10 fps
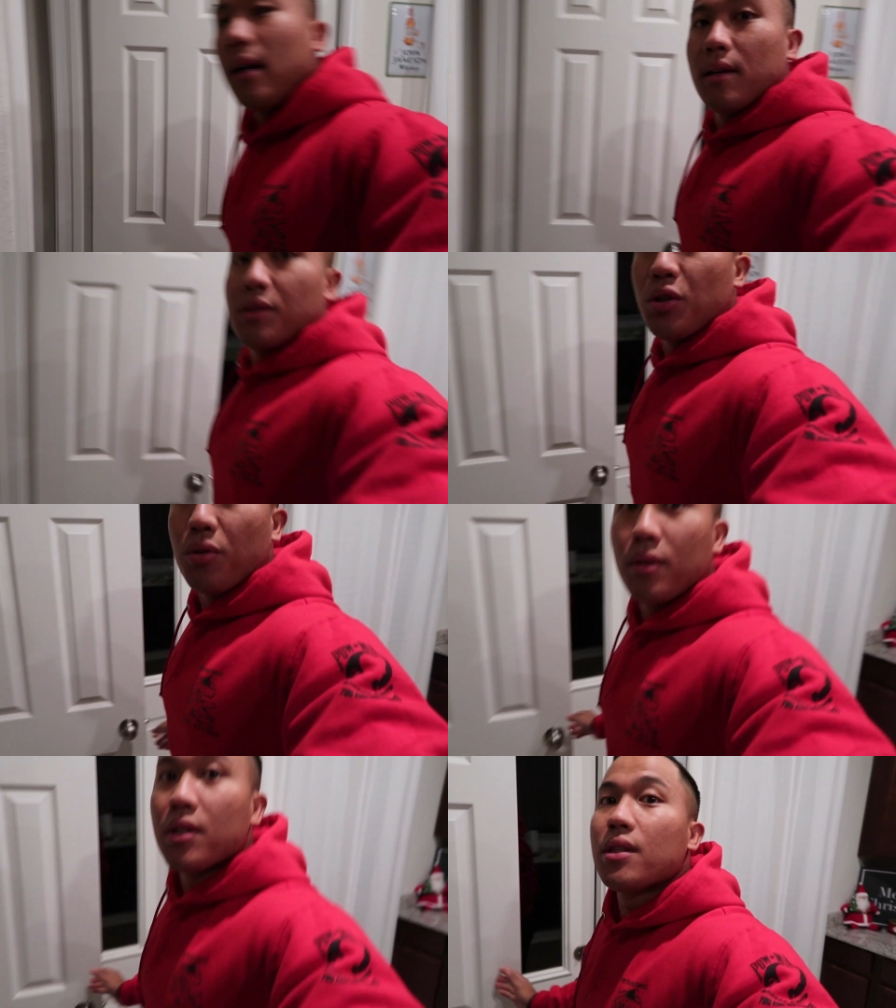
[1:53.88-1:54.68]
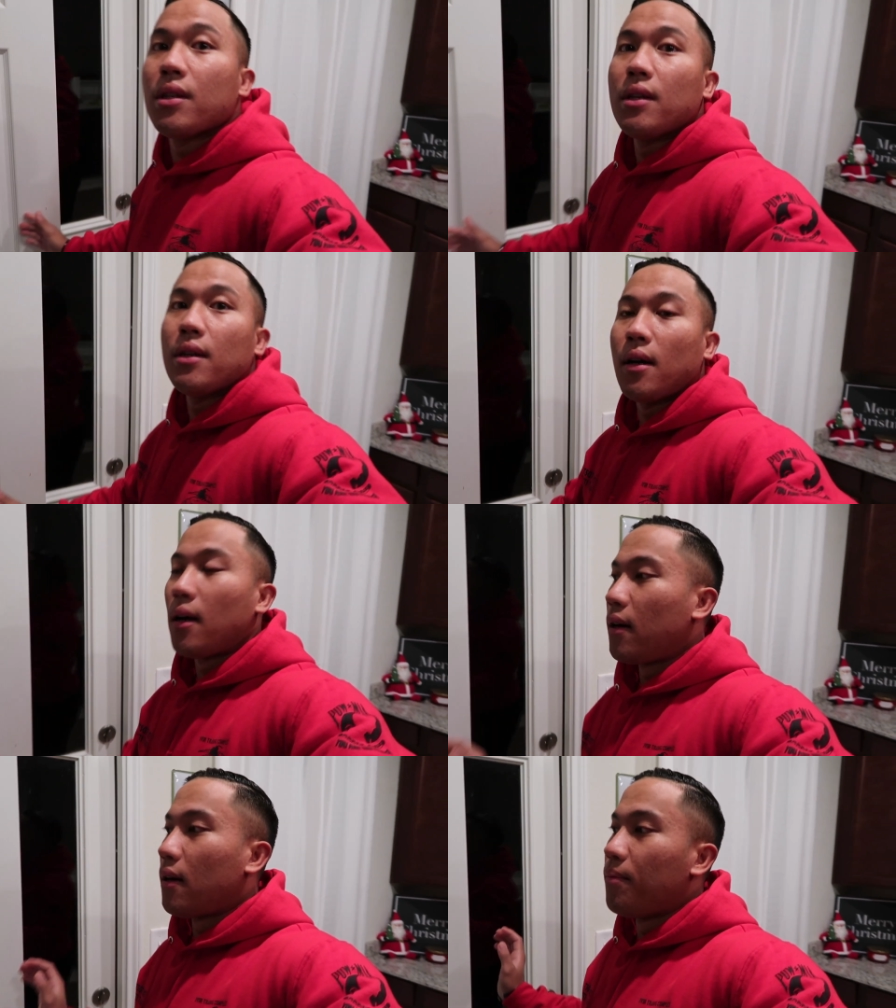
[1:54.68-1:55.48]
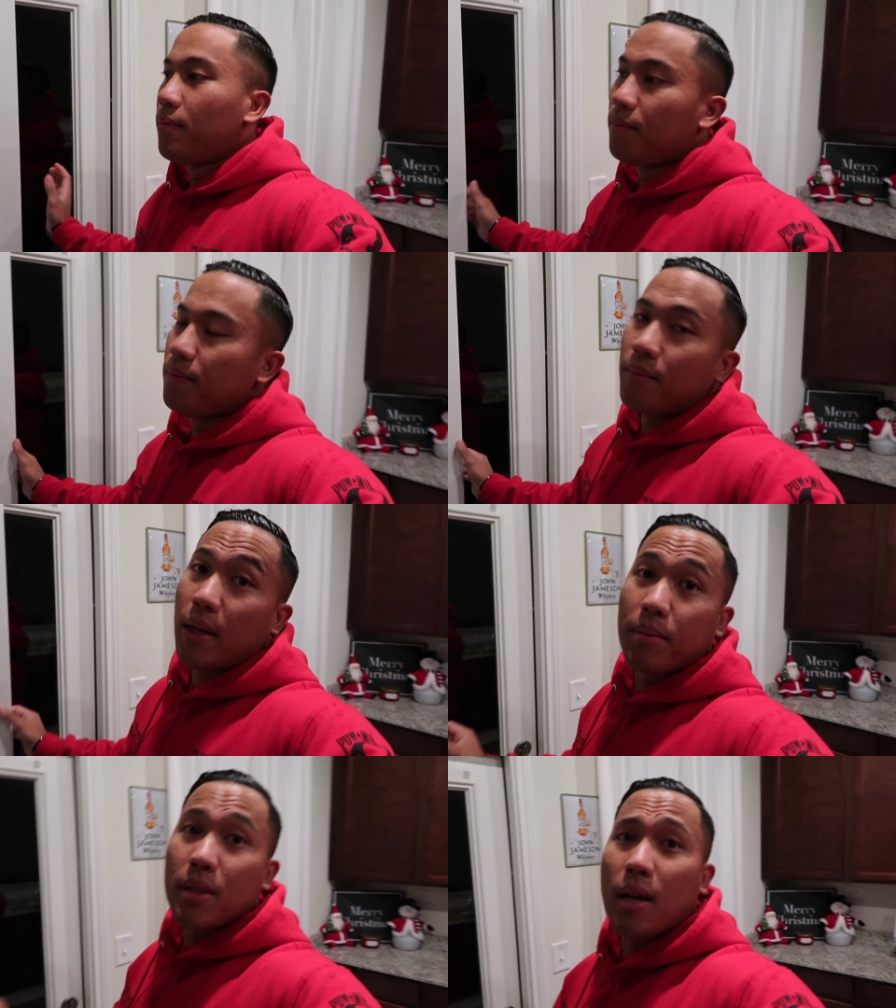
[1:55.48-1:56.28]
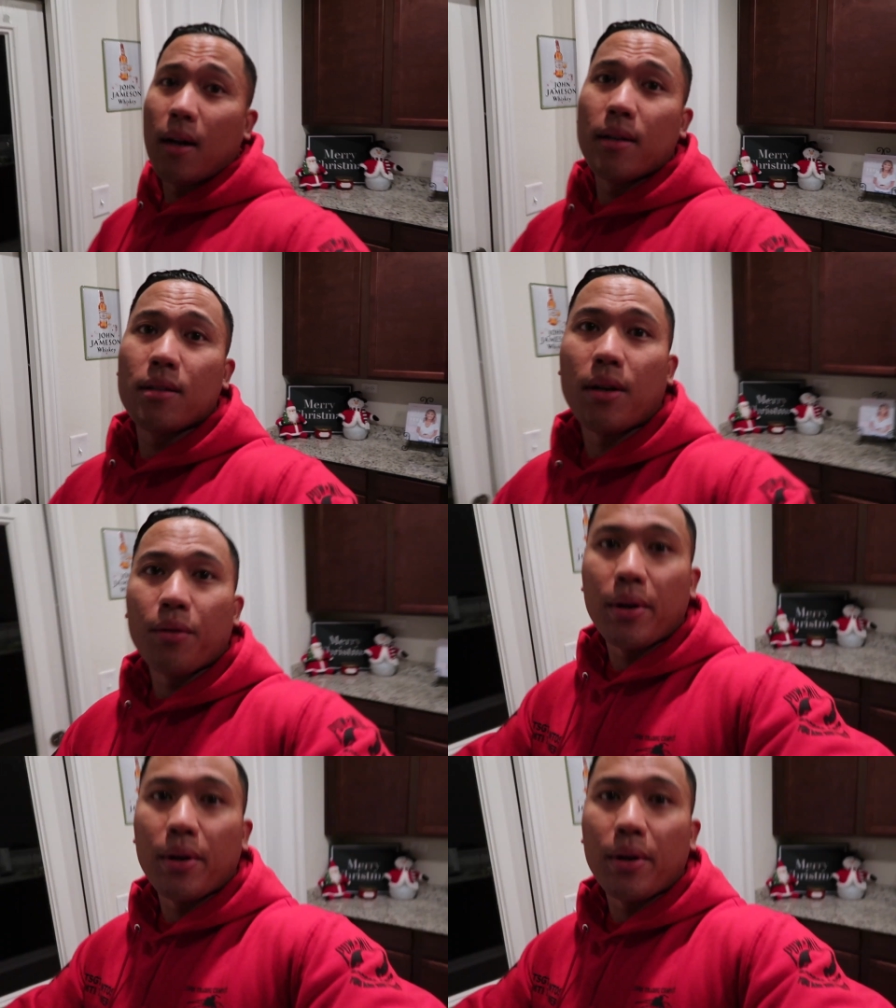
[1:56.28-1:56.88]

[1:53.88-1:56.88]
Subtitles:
As you can see, MTIs, right?